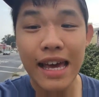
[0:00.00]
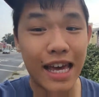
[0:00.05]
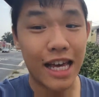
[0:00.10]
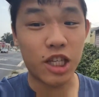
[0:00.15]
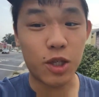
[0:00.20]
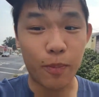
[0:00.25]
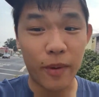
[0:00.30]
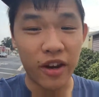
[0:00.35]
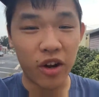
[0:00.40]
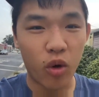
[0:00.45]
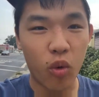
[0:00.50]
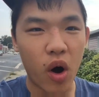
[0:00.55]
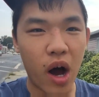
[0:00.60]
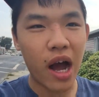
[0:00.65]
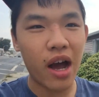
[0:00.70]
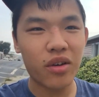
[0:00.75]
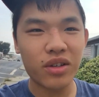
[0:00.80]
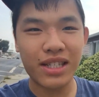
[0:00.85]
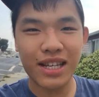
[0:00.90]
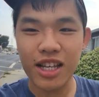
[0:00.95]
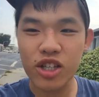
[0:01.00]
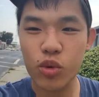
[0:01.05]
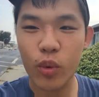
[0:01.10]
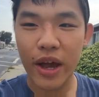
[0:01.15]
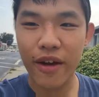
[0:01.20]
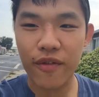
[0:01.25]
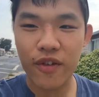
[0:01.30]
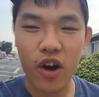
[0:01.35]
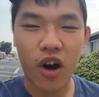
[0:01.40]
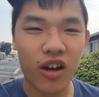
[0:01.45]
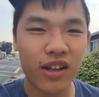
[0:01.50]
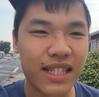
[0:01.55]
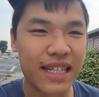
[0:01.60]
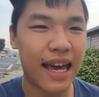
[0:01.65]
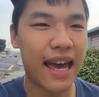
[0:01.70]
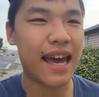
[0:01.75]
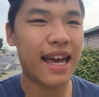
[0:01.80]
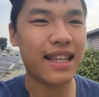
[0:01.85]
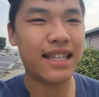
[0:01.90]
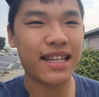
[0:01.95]
It's been a while since we have gone
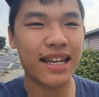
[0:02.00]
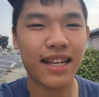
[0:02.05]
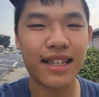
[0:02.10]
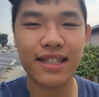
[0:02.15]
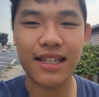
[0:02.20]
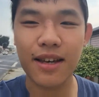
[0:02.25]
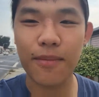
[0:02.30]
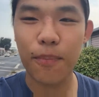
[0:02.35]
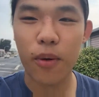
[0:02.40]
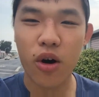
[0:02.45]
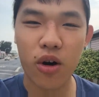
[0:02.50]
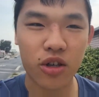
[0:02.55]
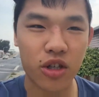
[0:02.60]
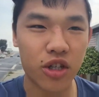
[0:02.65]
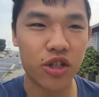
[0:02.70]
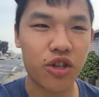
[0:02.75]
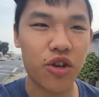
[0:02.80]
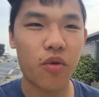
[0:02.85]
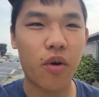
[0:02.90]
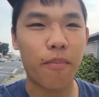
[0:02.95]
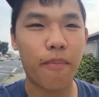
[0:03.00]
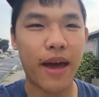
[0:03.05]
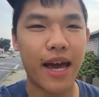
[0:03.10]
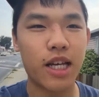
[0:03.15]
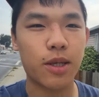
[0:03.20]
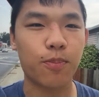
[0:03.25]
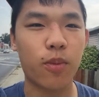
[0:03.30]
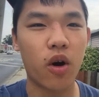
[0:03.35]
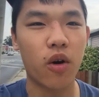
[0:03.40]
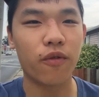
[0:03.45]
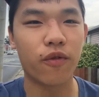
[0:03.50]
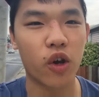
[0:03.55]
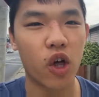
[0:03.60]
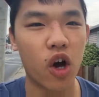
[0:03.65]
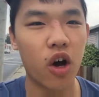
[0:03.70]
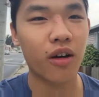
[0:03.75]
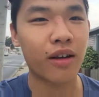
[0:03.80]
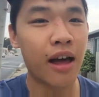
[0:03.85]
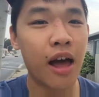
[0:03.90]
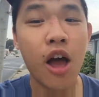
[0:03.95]
to AT&T Park to do a baseball
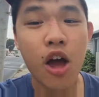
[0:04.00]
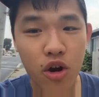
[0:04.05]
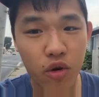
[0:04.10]
vlog.